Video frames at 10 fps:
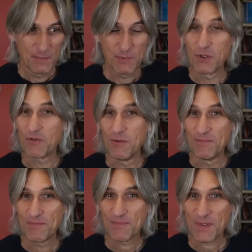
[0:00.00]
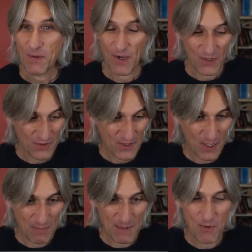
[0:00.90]
Beautiful. Well,
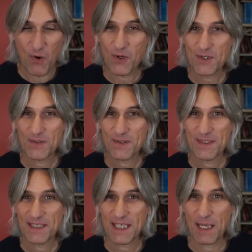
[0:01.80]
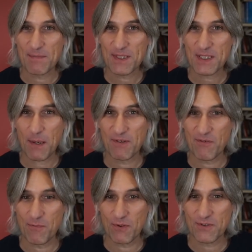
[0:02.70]
there'll be more games coming
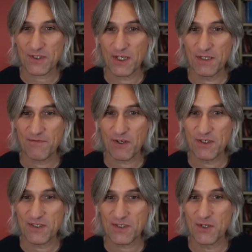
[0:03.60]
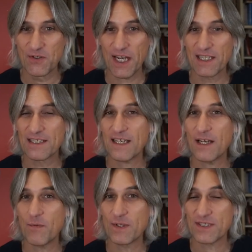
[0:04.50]
from Bronstein very soon. And
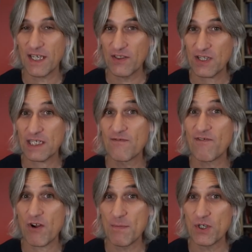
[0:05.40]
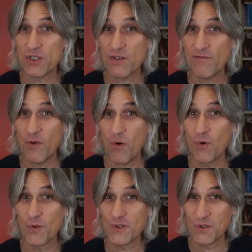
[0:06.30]
once again, thank you very much for
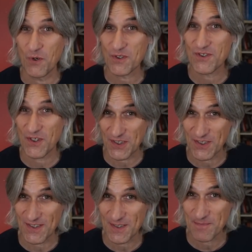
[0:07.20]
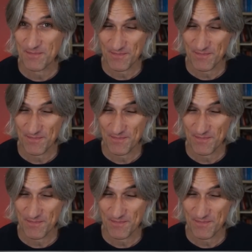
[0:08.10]
all your suggestions.